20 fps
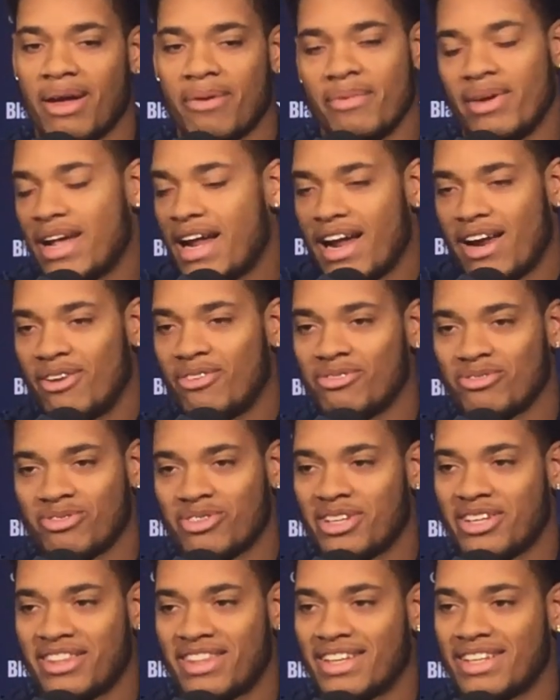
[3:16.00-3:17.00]
I mean, I don't
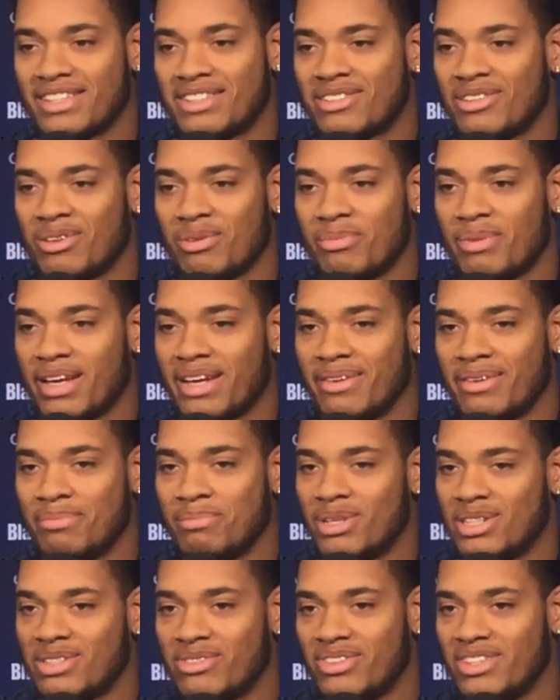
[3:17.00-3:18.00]
really think it's going to make
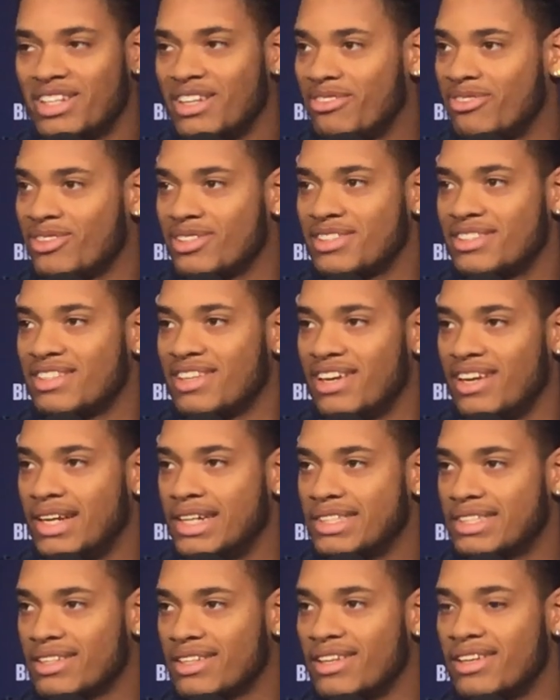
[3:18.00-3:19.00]
much of a difference,
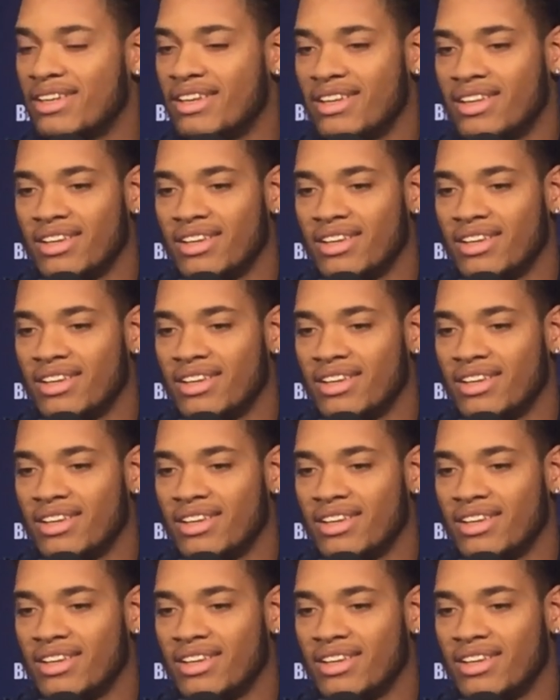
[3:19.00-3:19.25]
honestly.